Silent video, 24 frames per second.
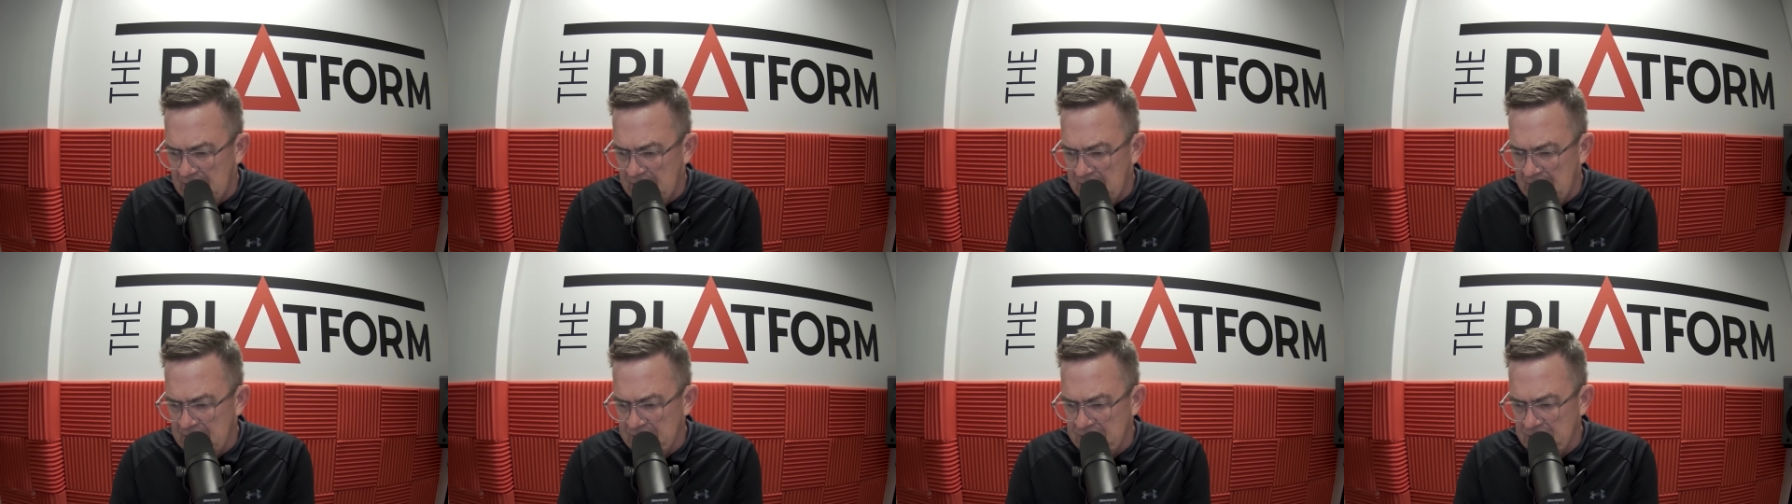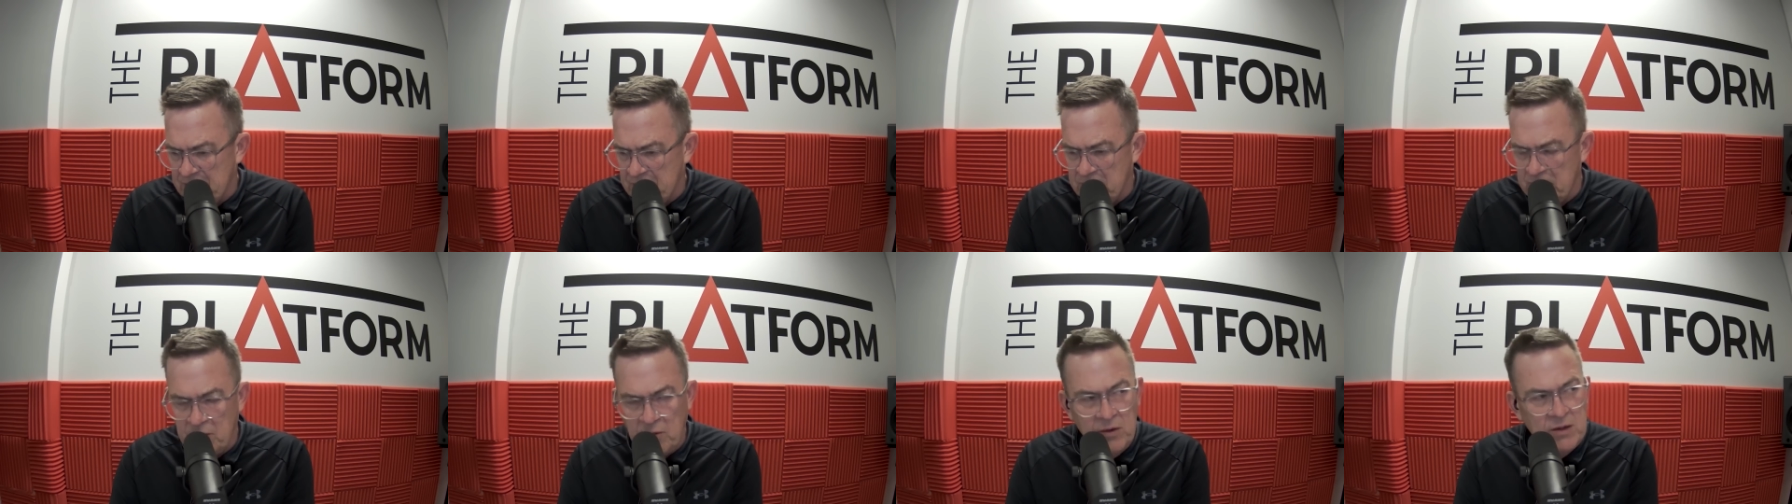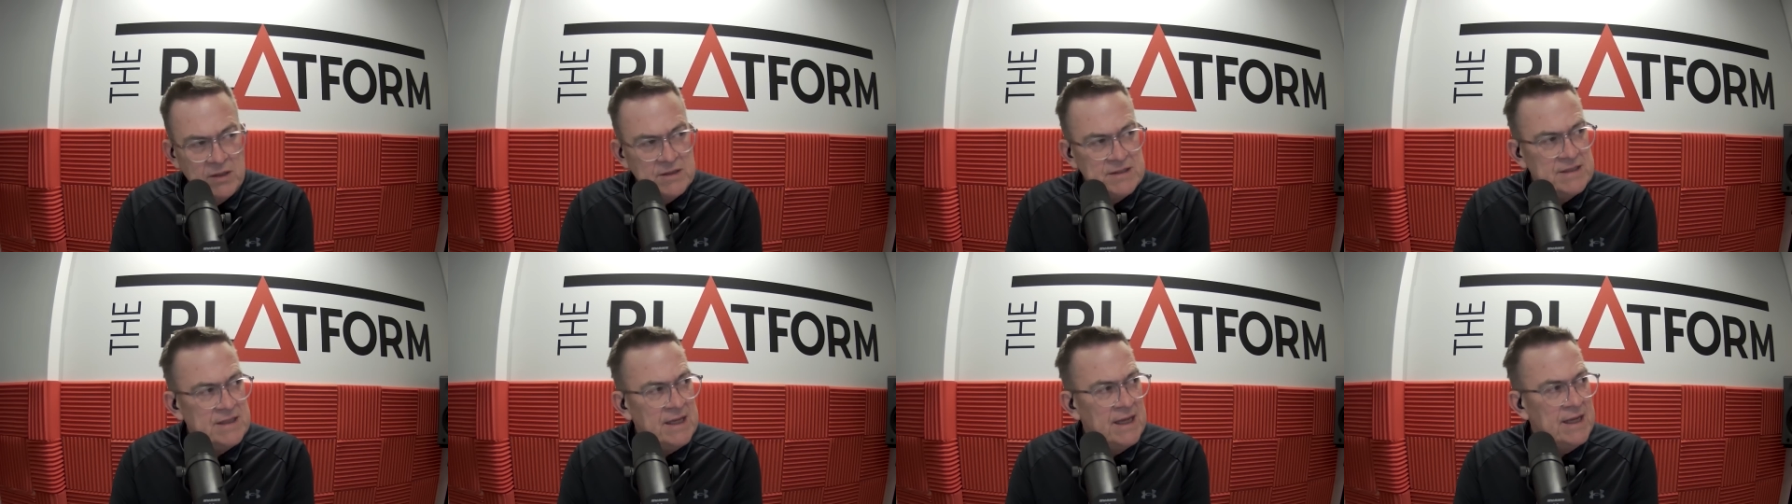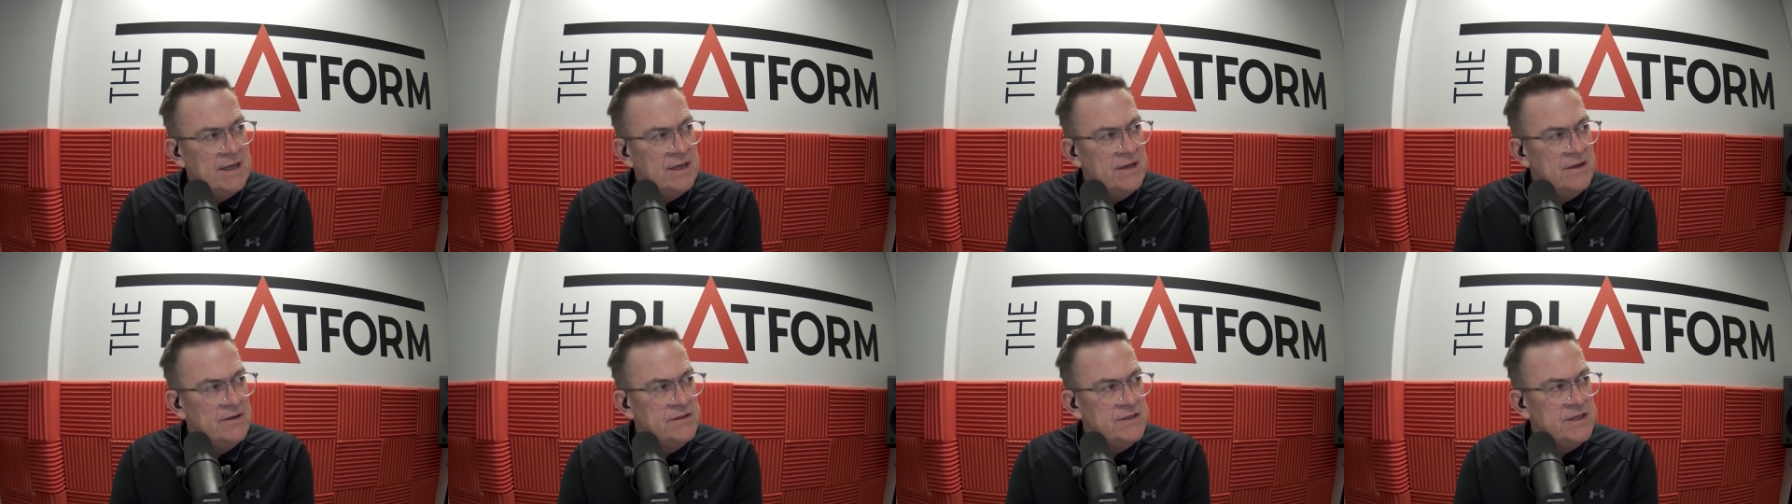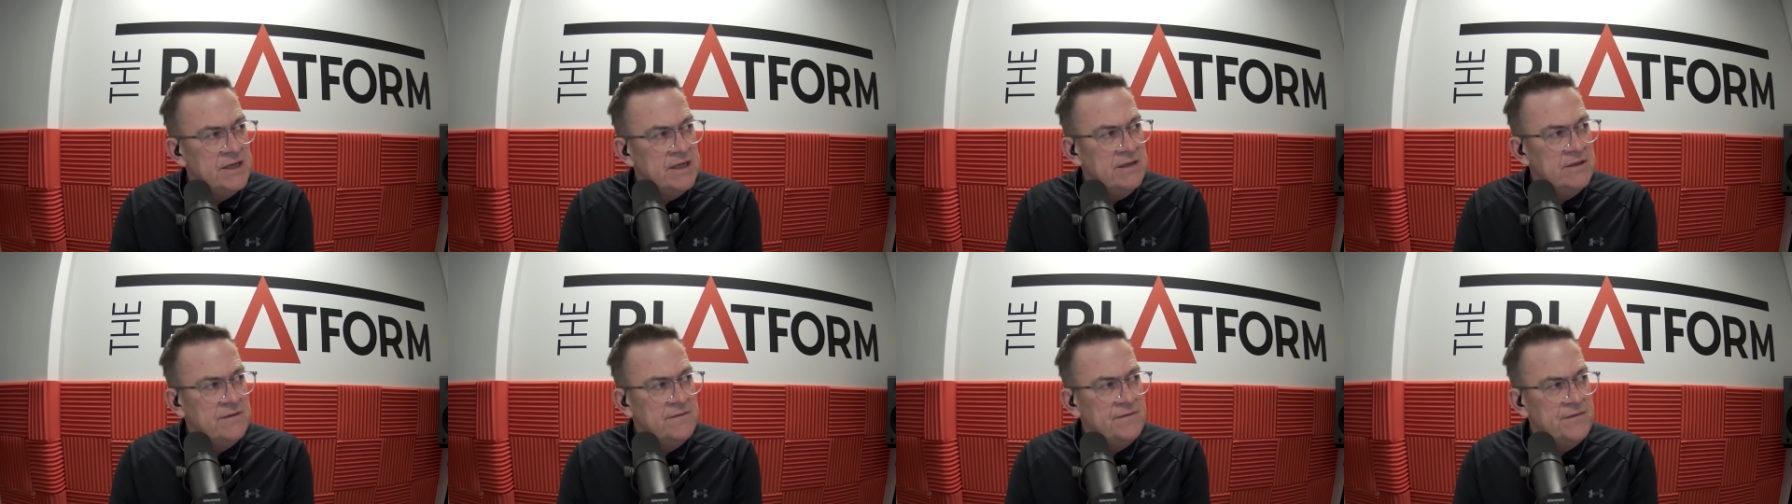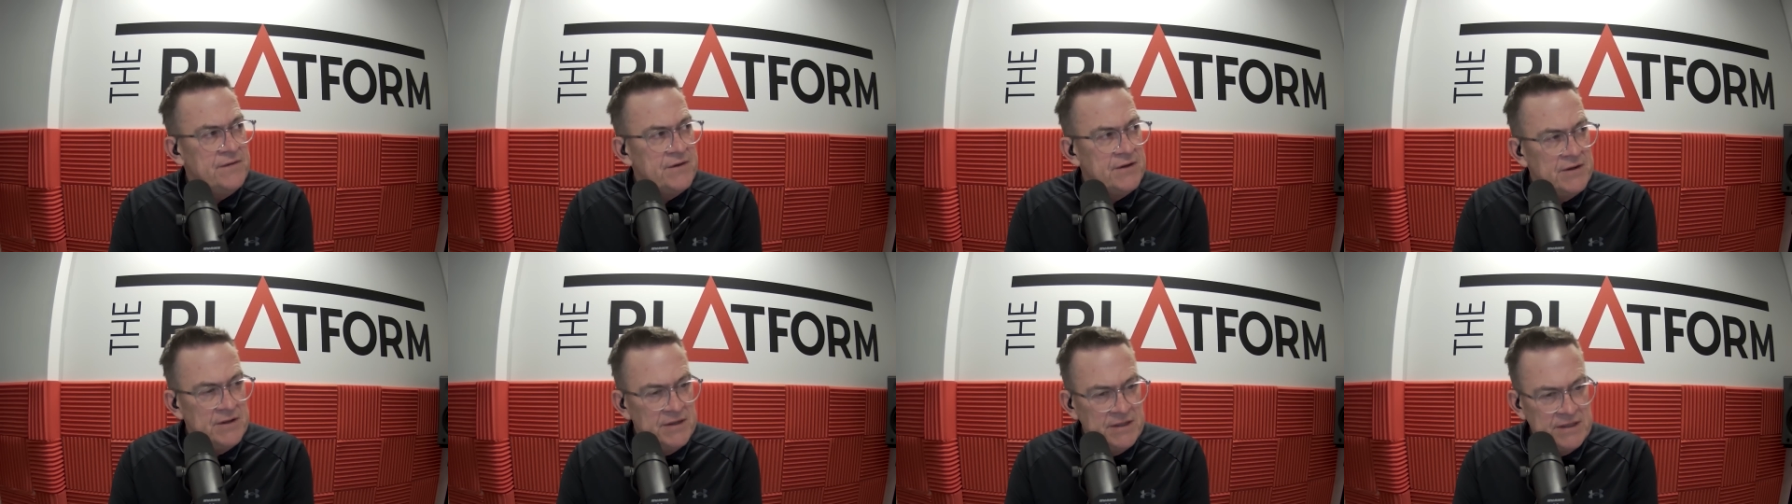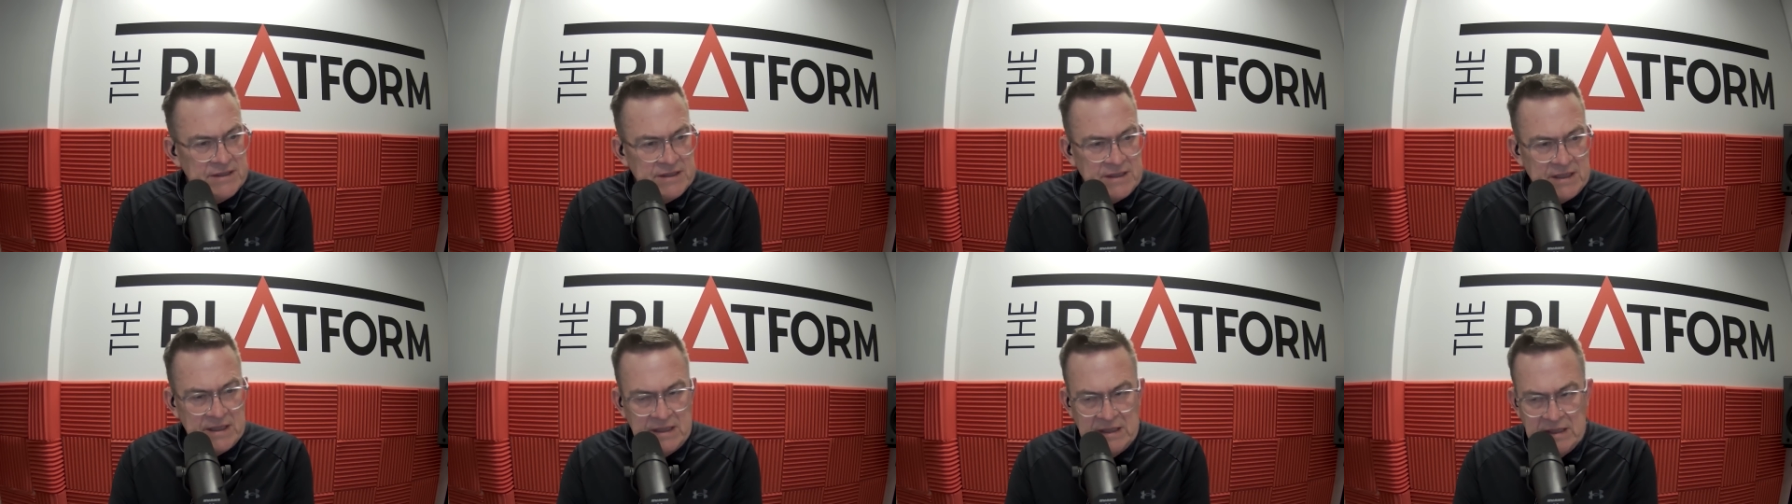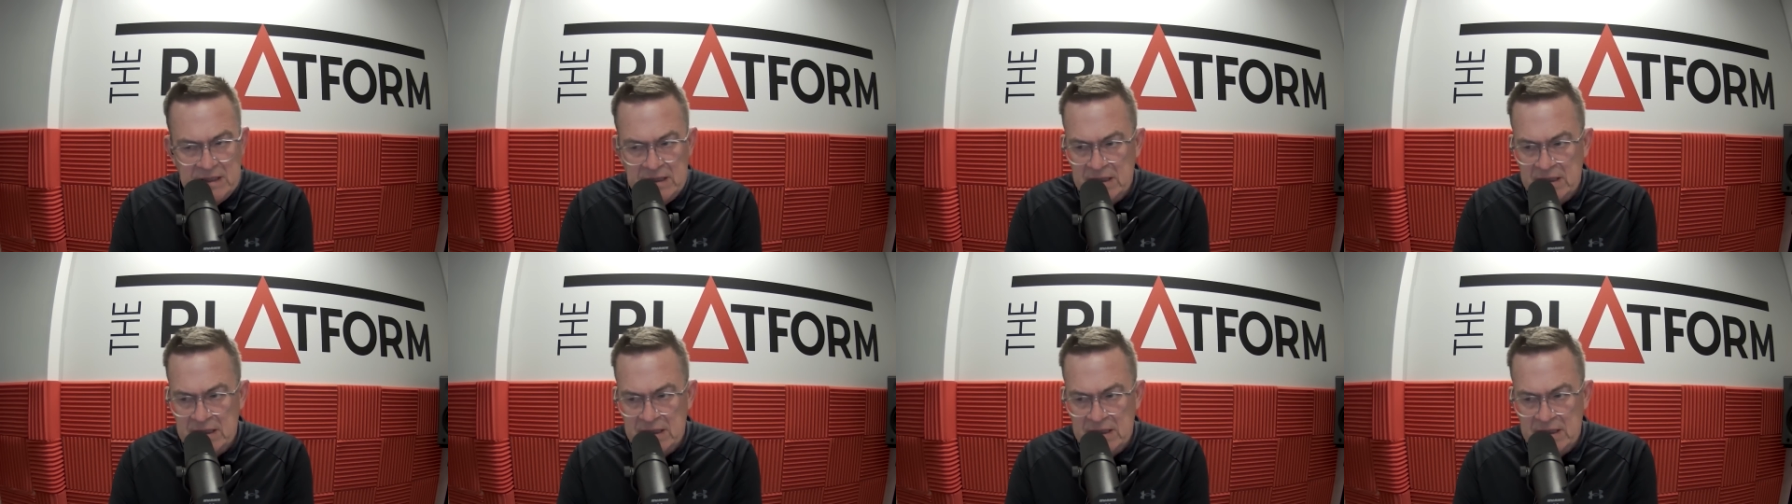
I thought, was that New Zealand First,